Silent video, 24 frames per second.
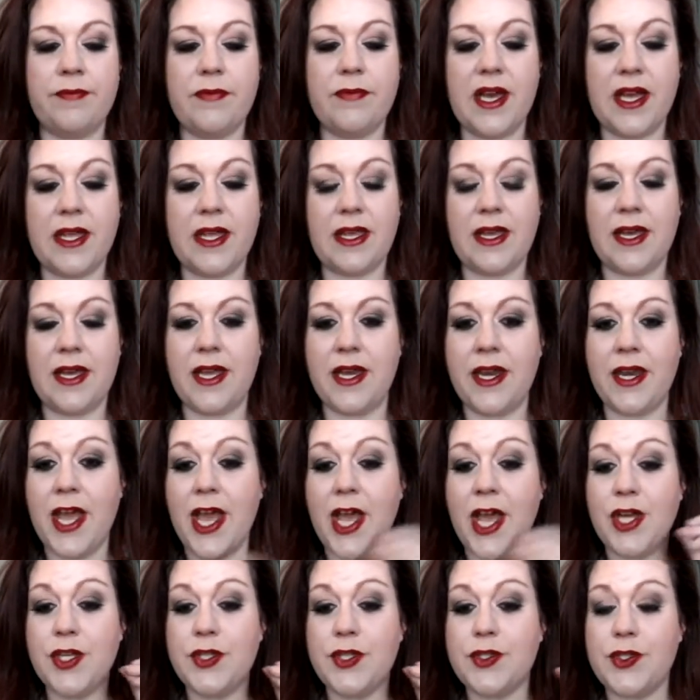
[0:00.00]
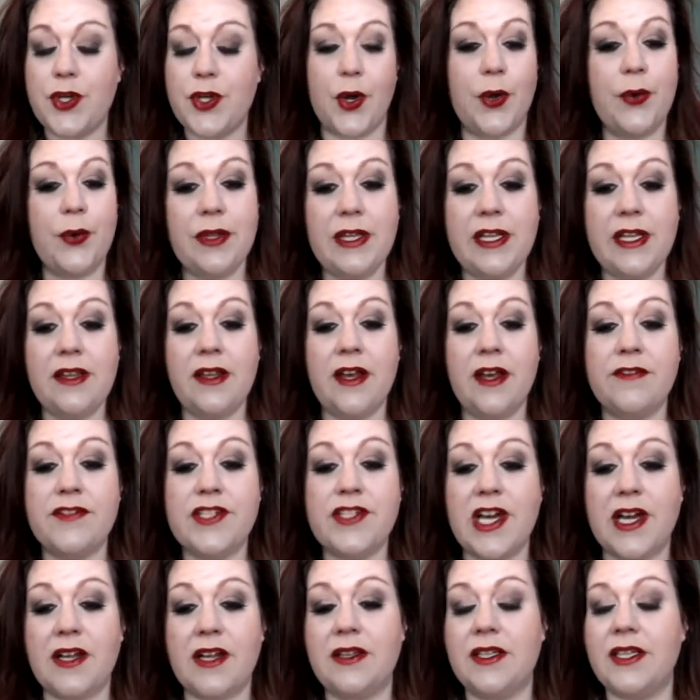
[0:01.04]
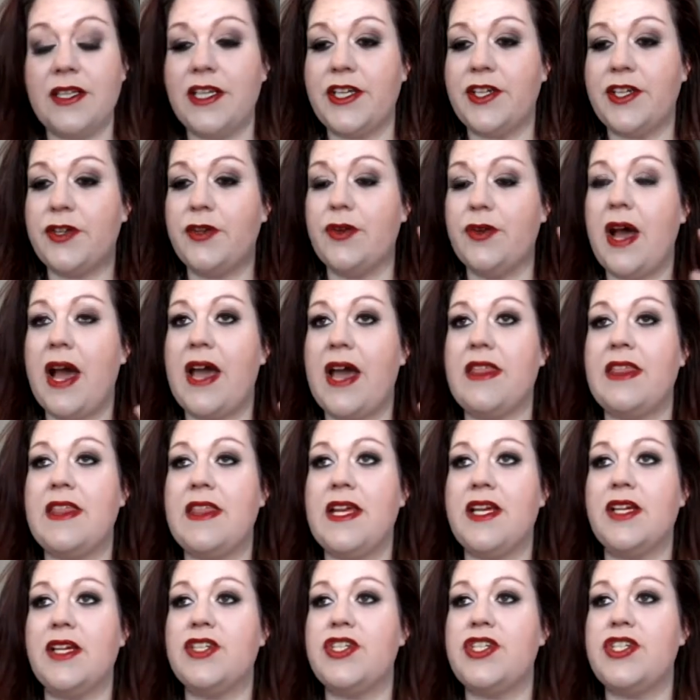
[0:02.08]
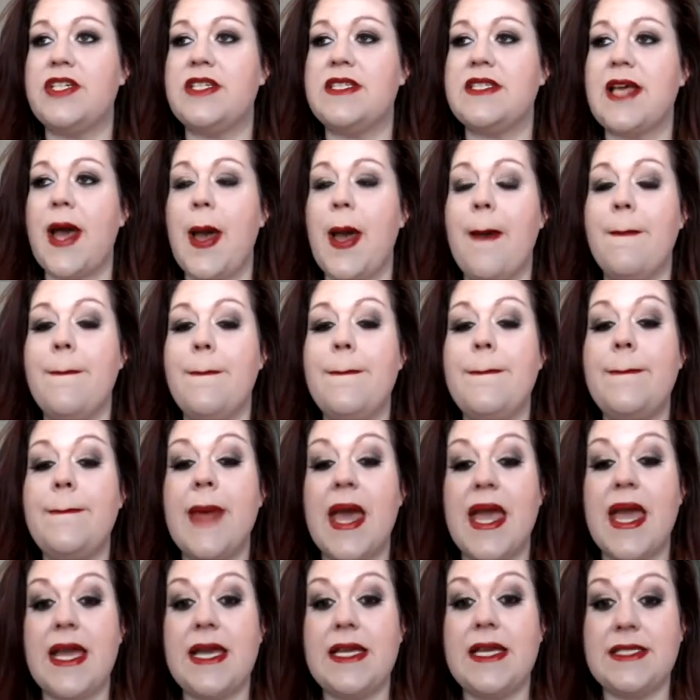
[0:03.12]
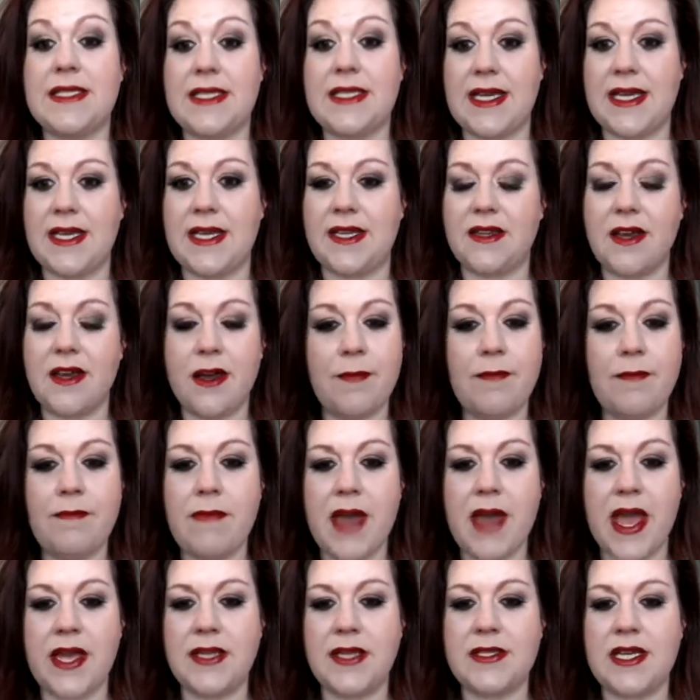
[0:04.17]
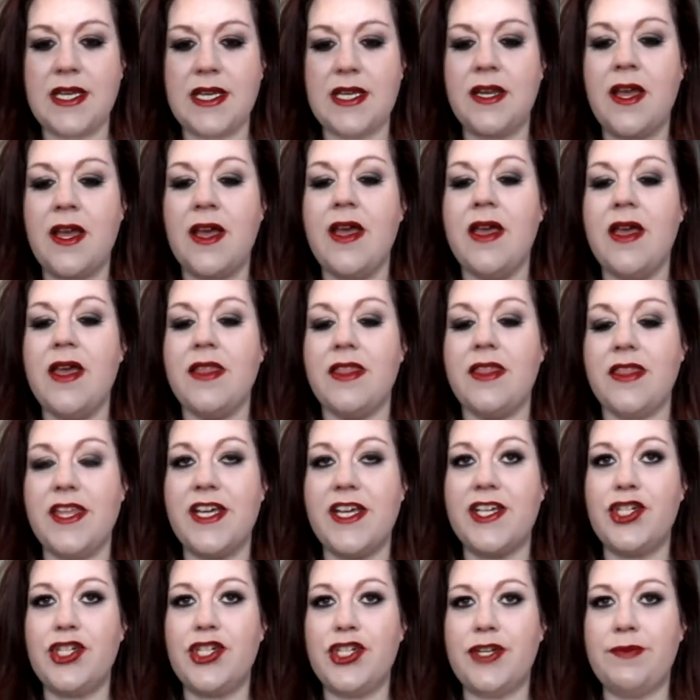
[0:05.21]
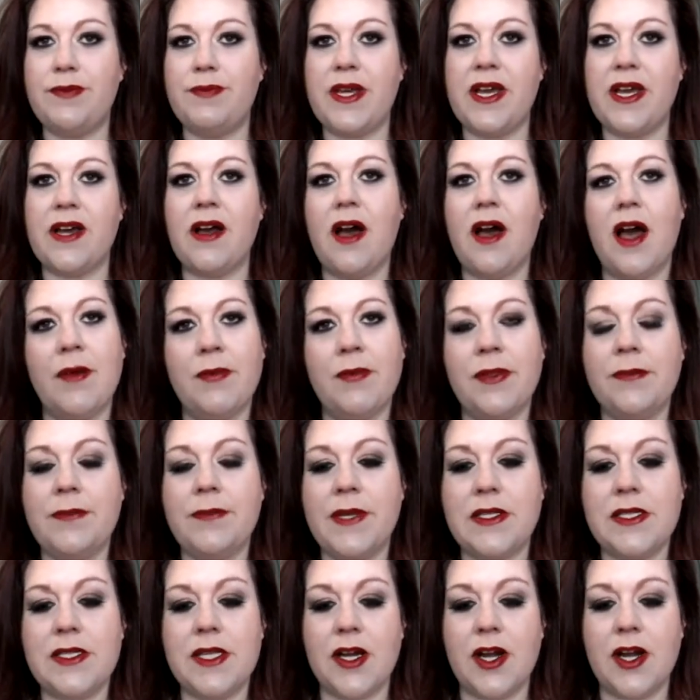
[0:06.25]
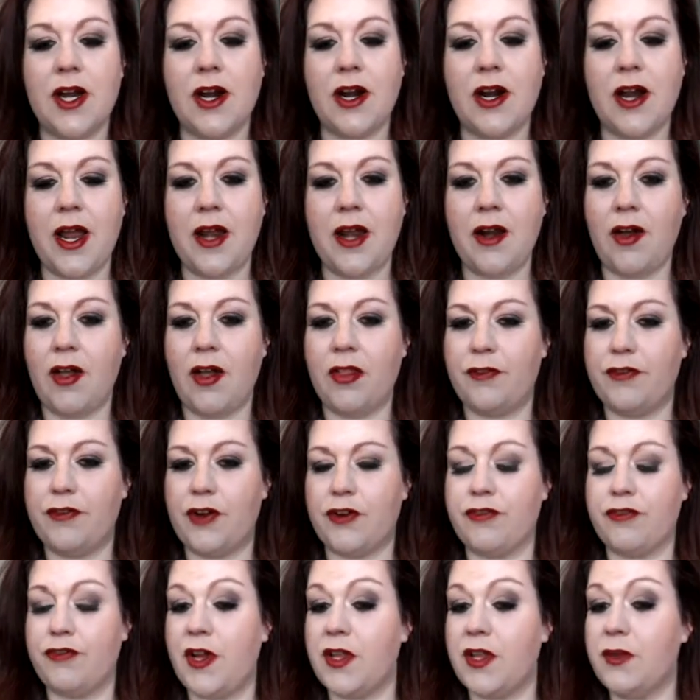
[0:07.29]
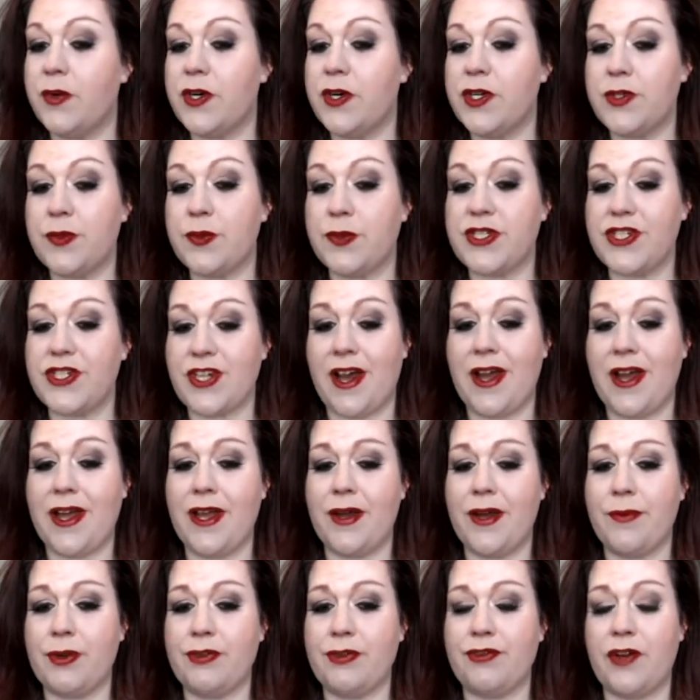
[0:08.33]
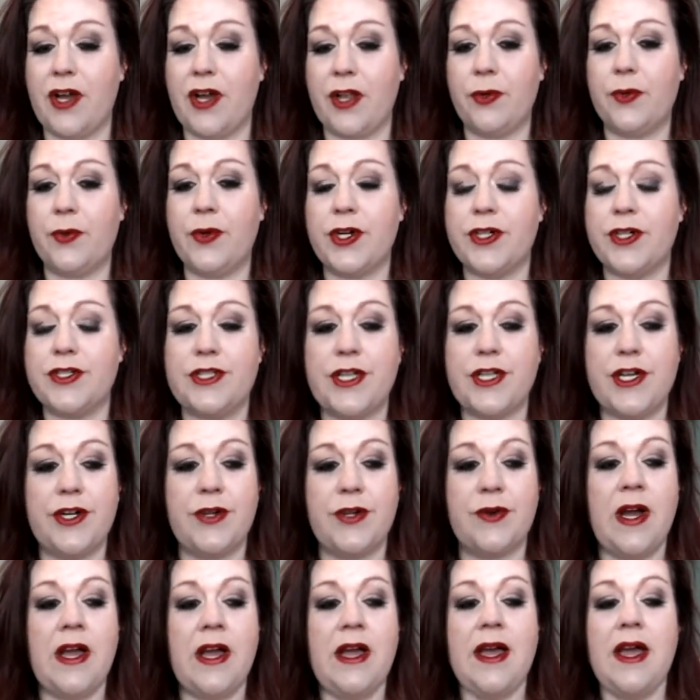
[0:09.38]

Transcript: Again, totally love Jaclyn Hill. I think she's amazing, amazing. This should be a compliment to her and all of her followers, which I am a follower. So